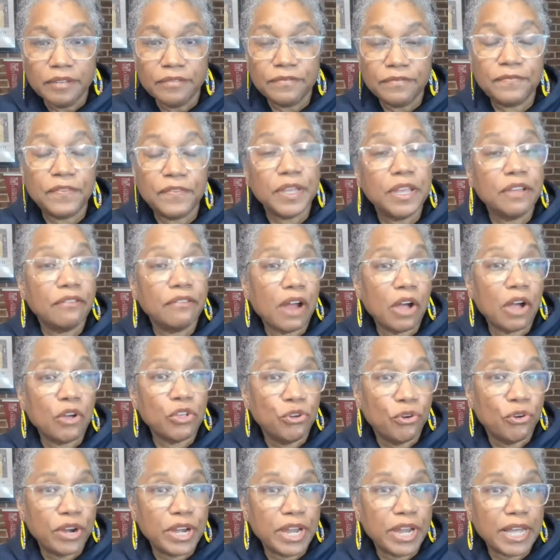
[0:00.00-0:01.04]
figure out
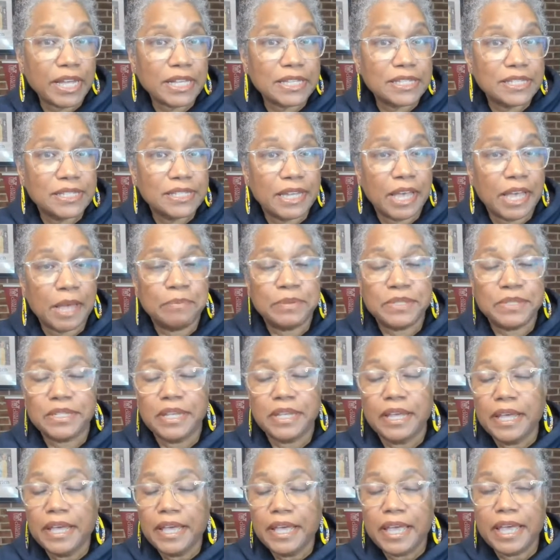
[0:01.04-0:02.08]
your next steps
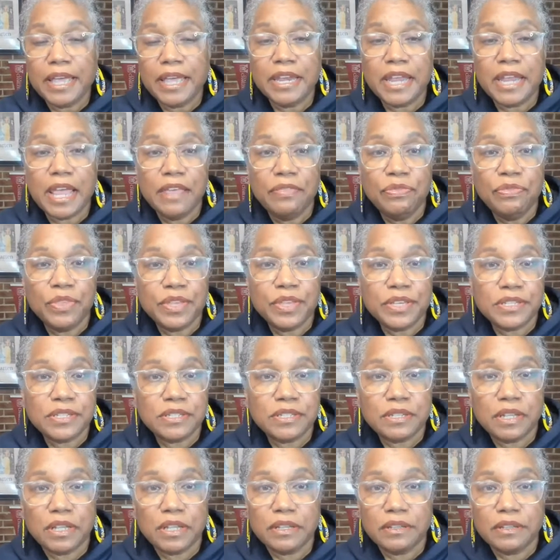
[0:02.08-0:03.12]
in
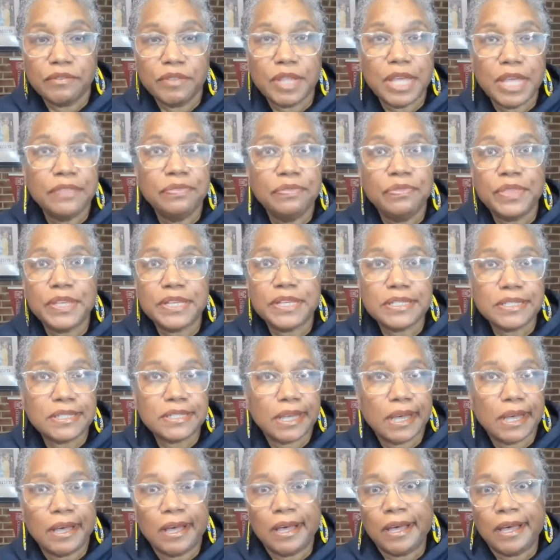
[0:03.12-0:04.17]
this